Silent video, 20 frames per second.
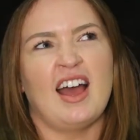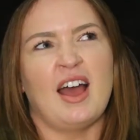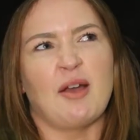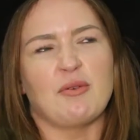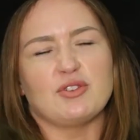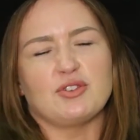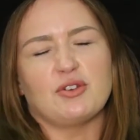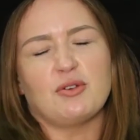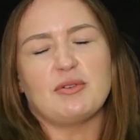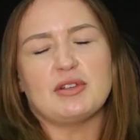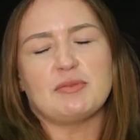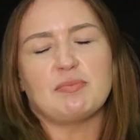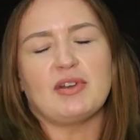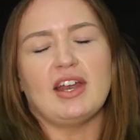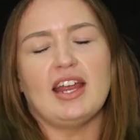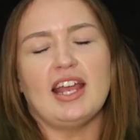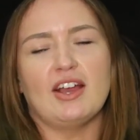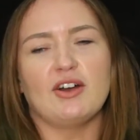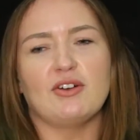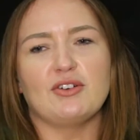I was always
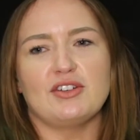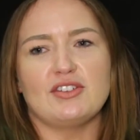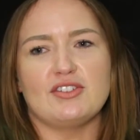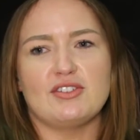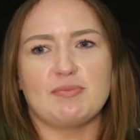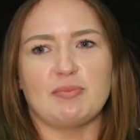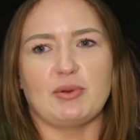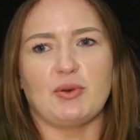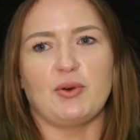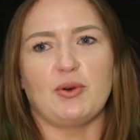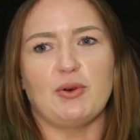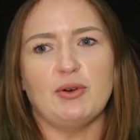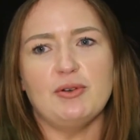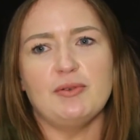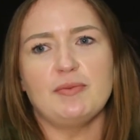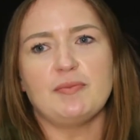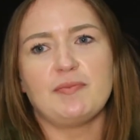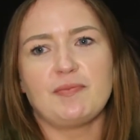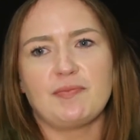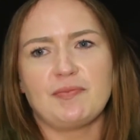pretty good at
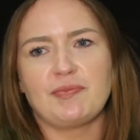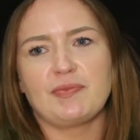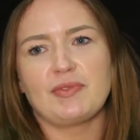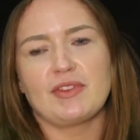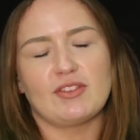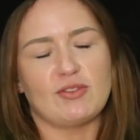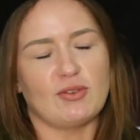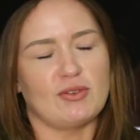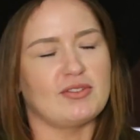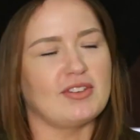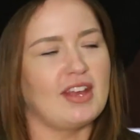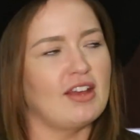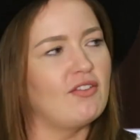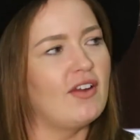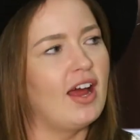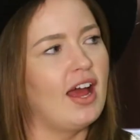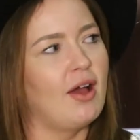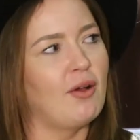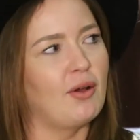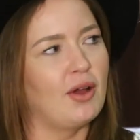sport, so I was like,
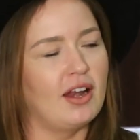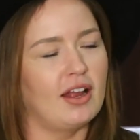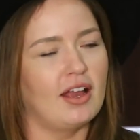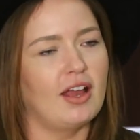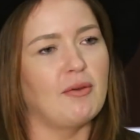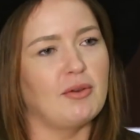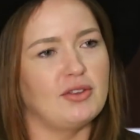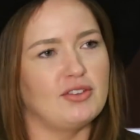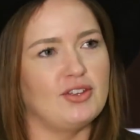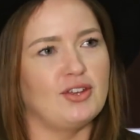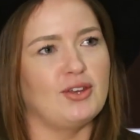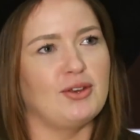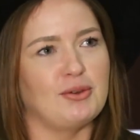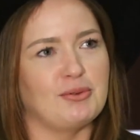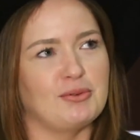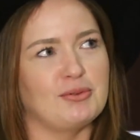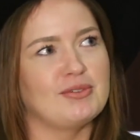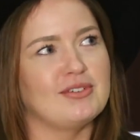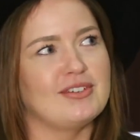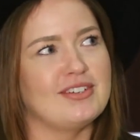right, I'm going to go and
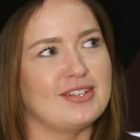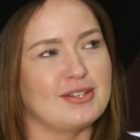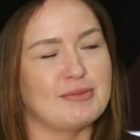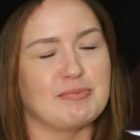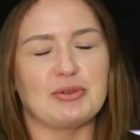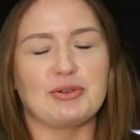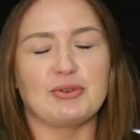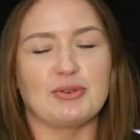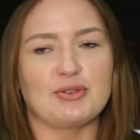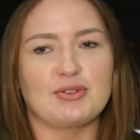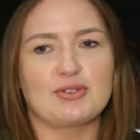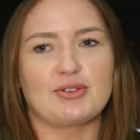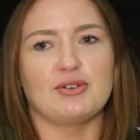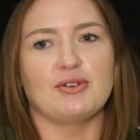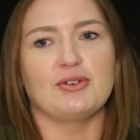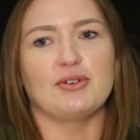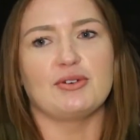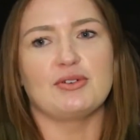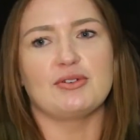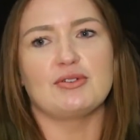do a sports
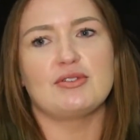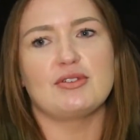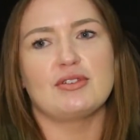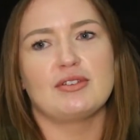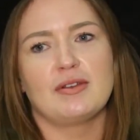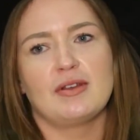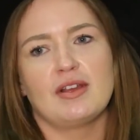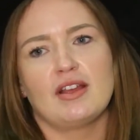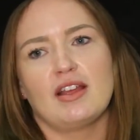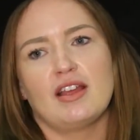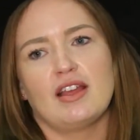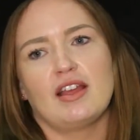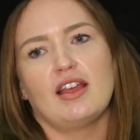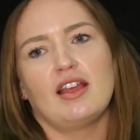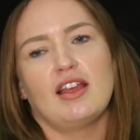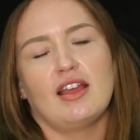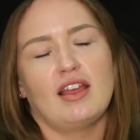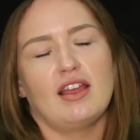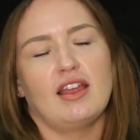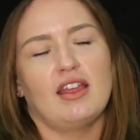course,
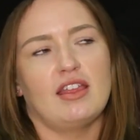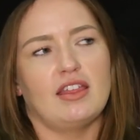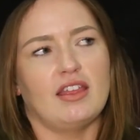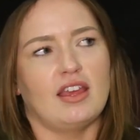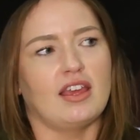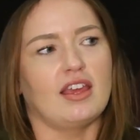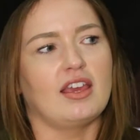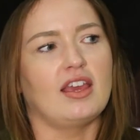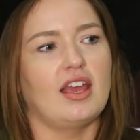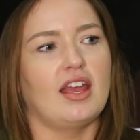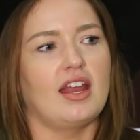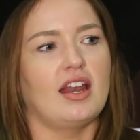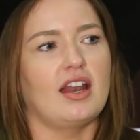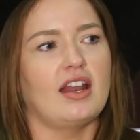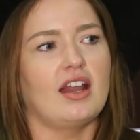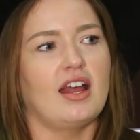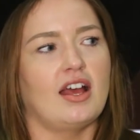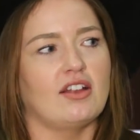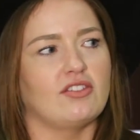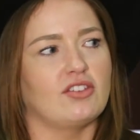
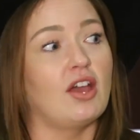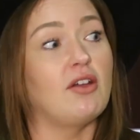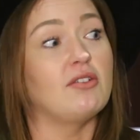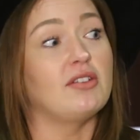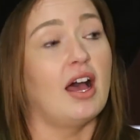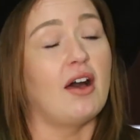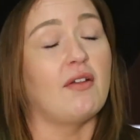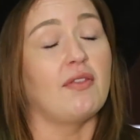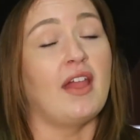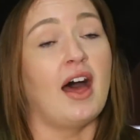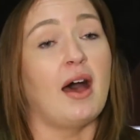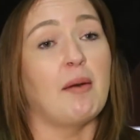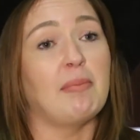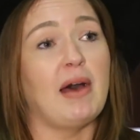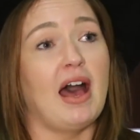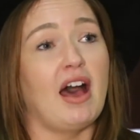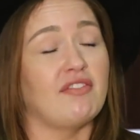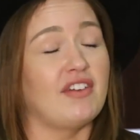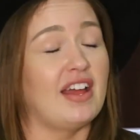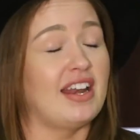thinking I'd go down that
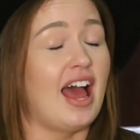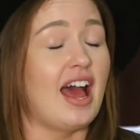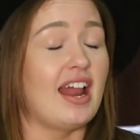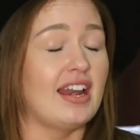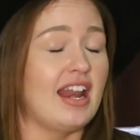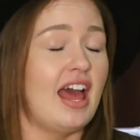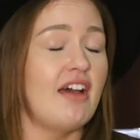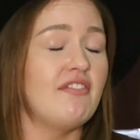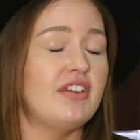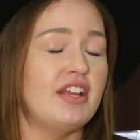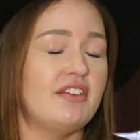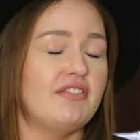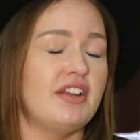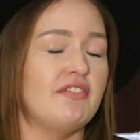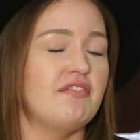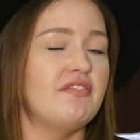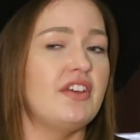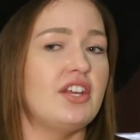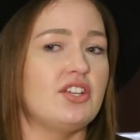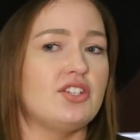path. And I never even
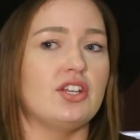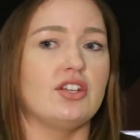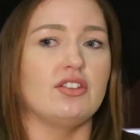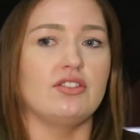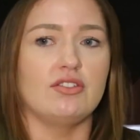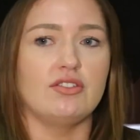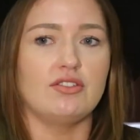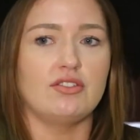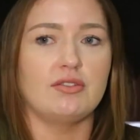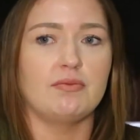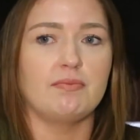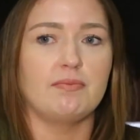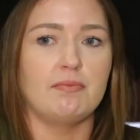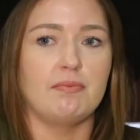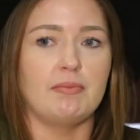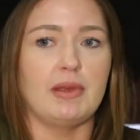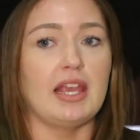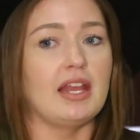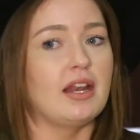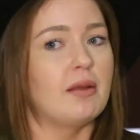envisioned
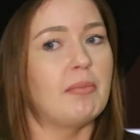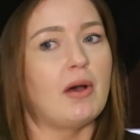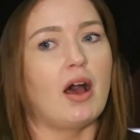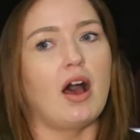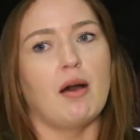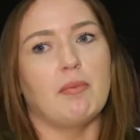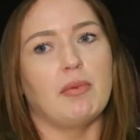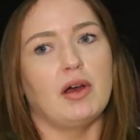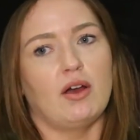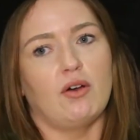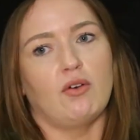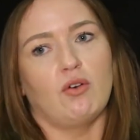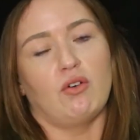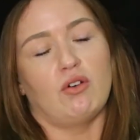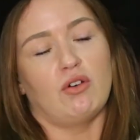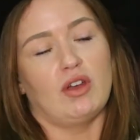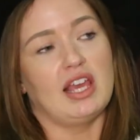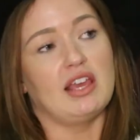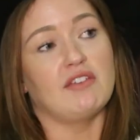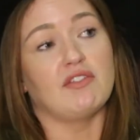being a barber
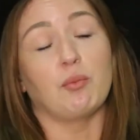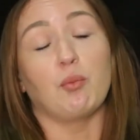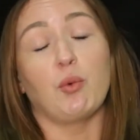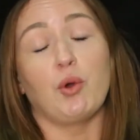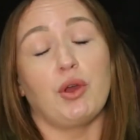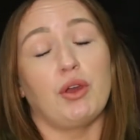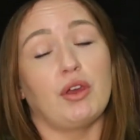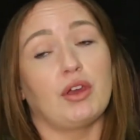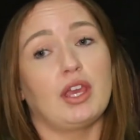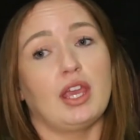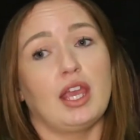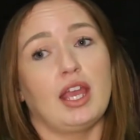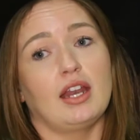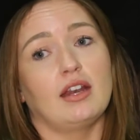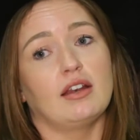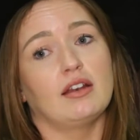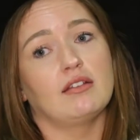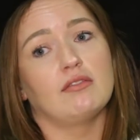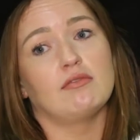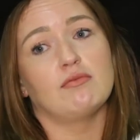or even
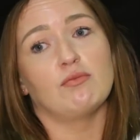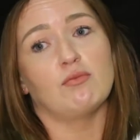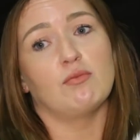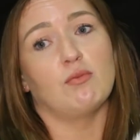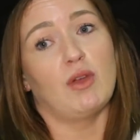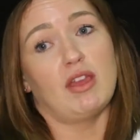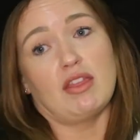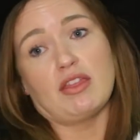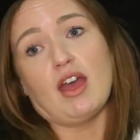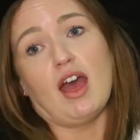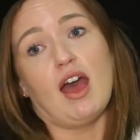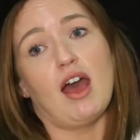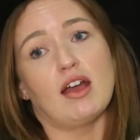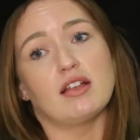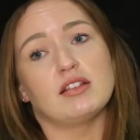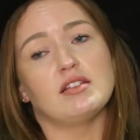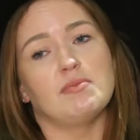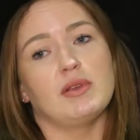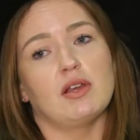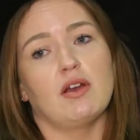working with
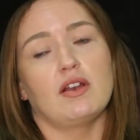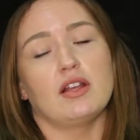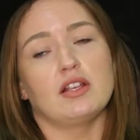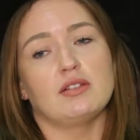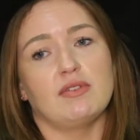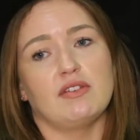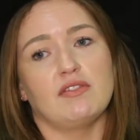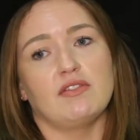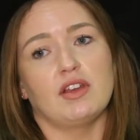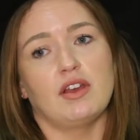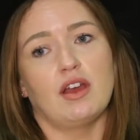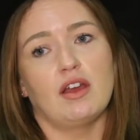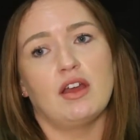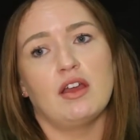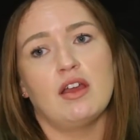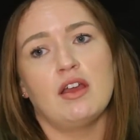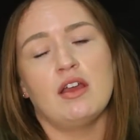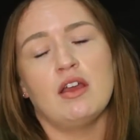hair, to be honest with you,